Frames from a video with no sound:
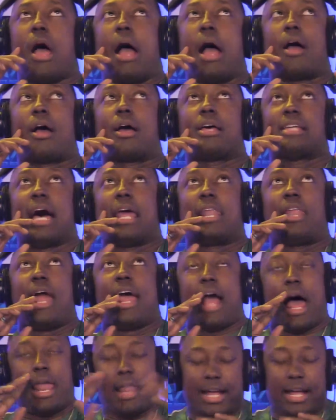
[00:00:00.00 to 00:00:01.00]
because I
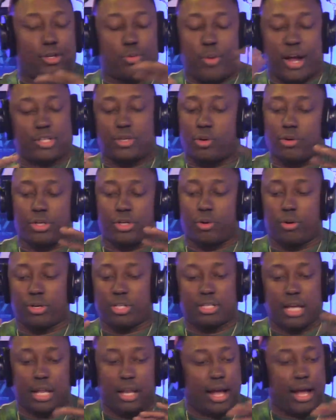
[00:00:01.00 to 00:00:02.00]
like directorial
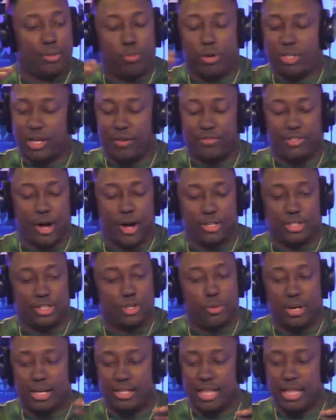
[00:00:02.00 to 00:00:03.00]
choices. I like what Jeff Johns is
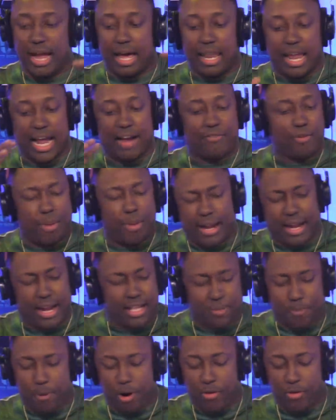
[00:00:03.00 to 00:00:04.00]
doing his thing. I like everybody
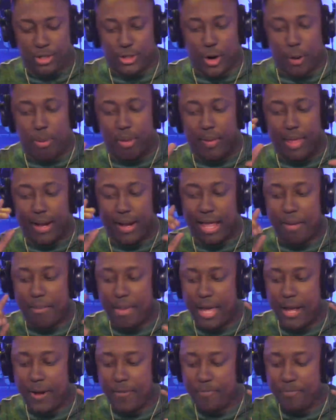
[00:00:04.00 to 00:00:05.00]
that's a part of the show, but like, give
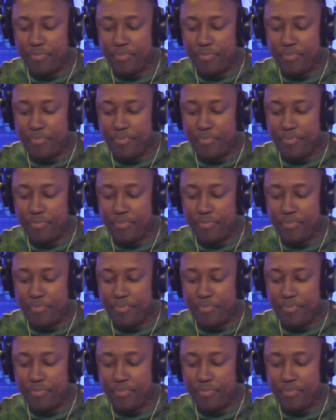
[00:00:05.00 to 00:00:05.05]
me